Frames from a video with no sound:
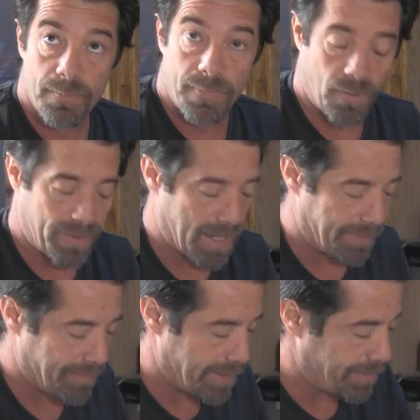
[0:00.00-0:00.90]
but we
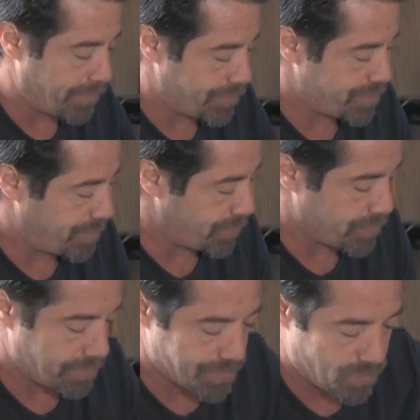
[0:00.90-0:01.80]
have that at our
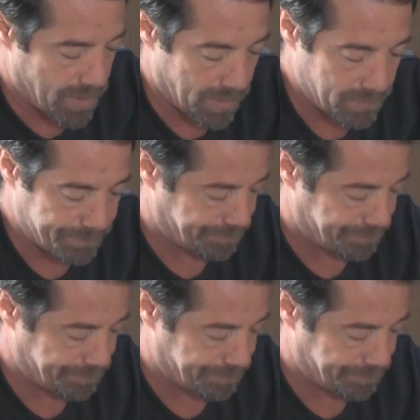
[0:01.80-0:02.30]
disposal as well.